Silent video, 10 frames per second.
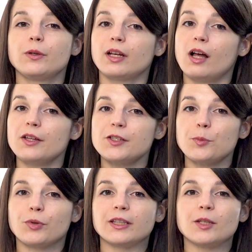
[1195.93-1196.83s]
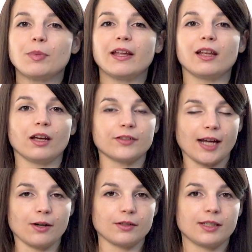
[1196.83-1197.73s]
can also print the PDFs
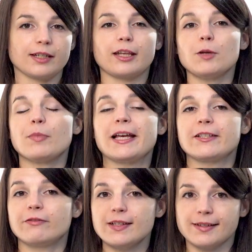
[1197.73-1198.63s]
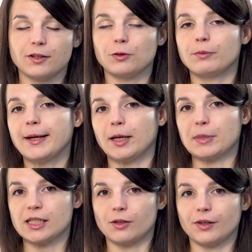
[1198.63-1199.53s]
out to keep as physical reading
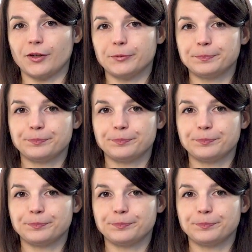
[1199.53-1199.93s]
material.